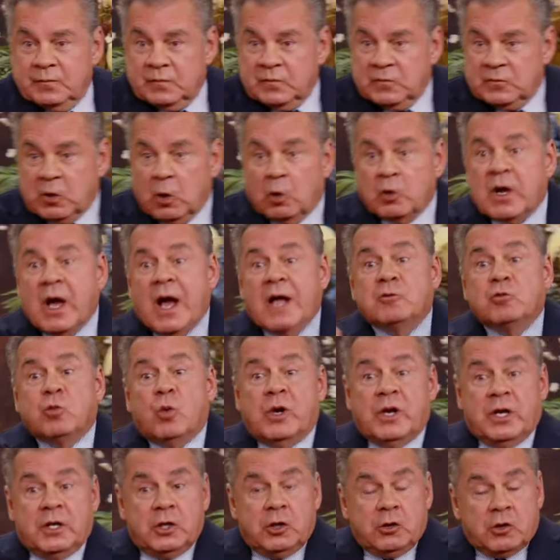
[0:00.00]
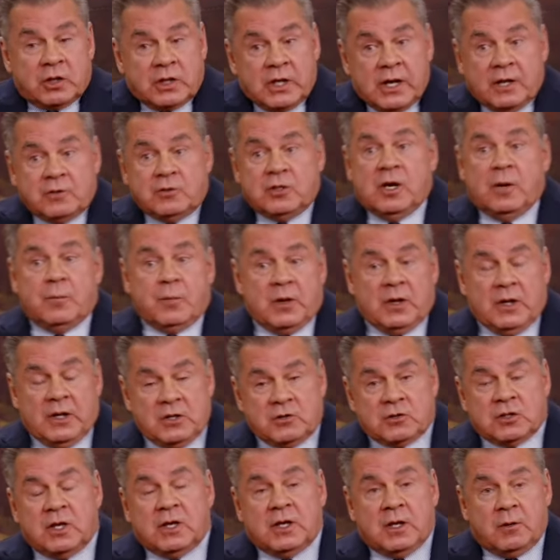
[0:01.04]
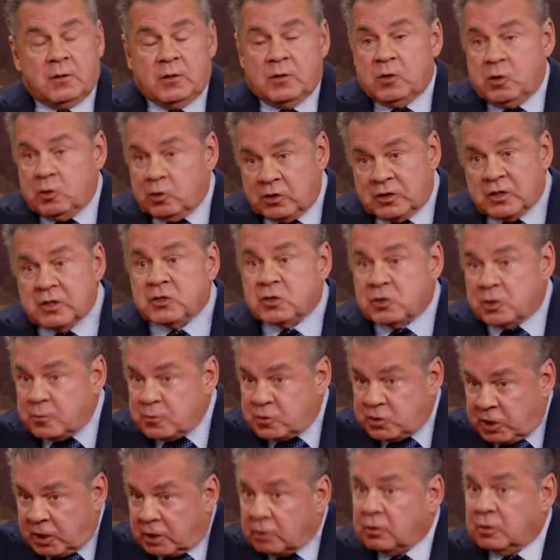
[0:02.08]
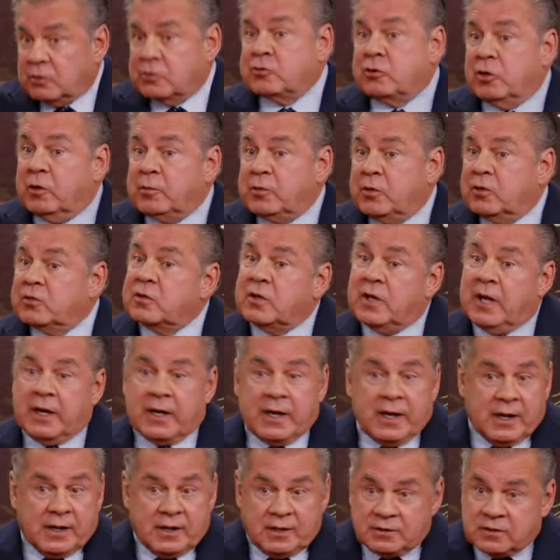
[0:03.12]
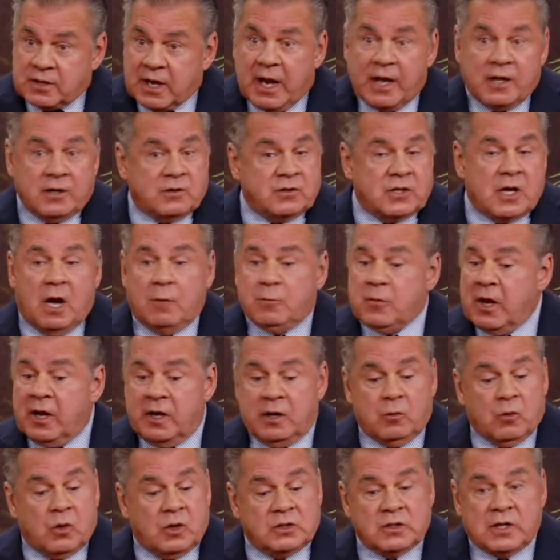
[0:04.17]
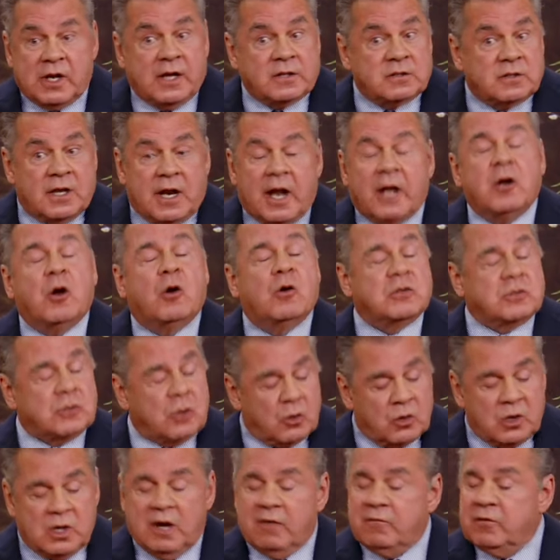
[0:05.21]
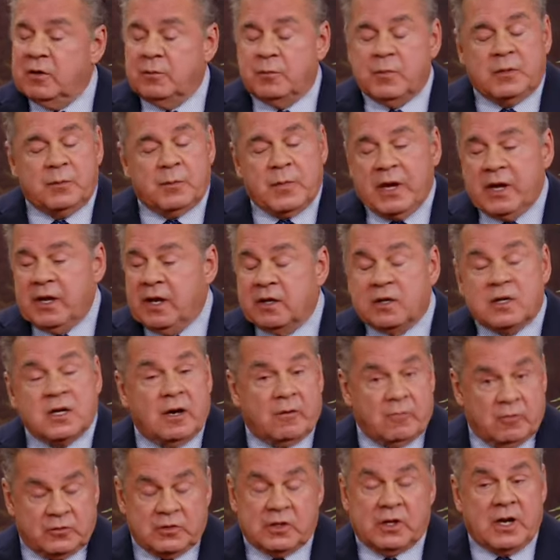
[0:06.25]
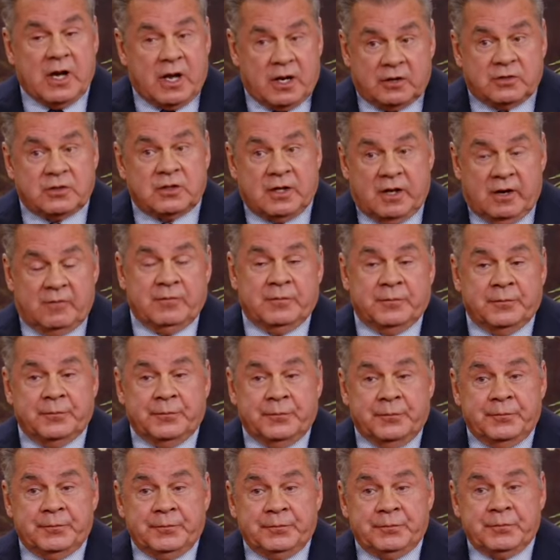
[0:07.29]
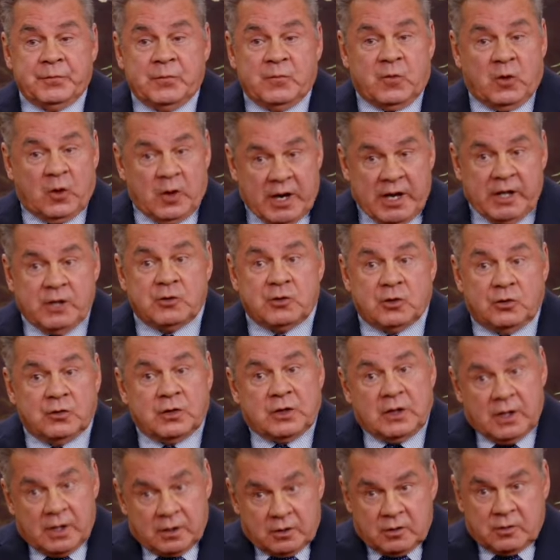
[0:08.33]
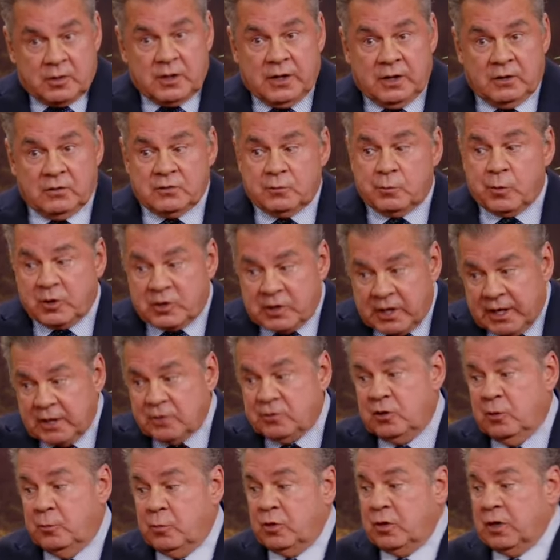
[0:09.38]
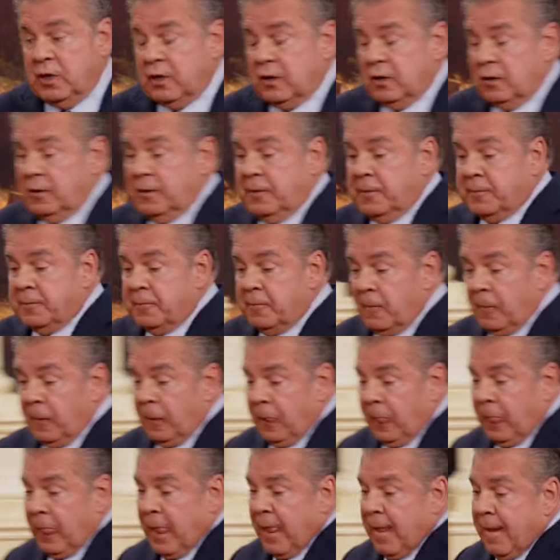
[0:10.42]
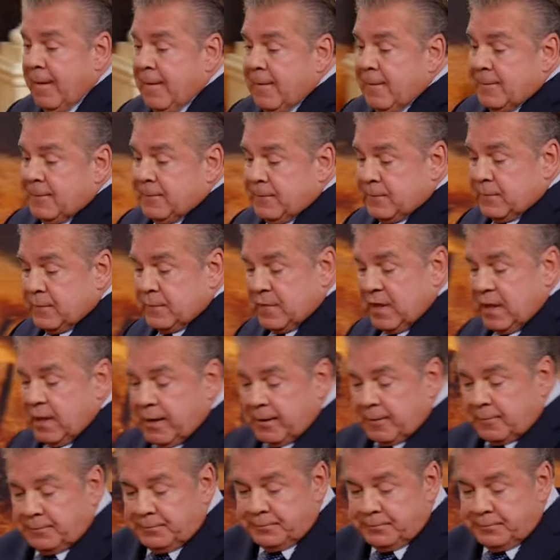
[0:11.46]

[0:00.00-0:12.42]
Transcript: So God's wanting you to catch up, at least to get you to get some general scriptures like uh, Psalm 91 is excellent. I know it's Old Covenant, but man, it covers a lot of stuff for angels and other things, protection particularly. Okay.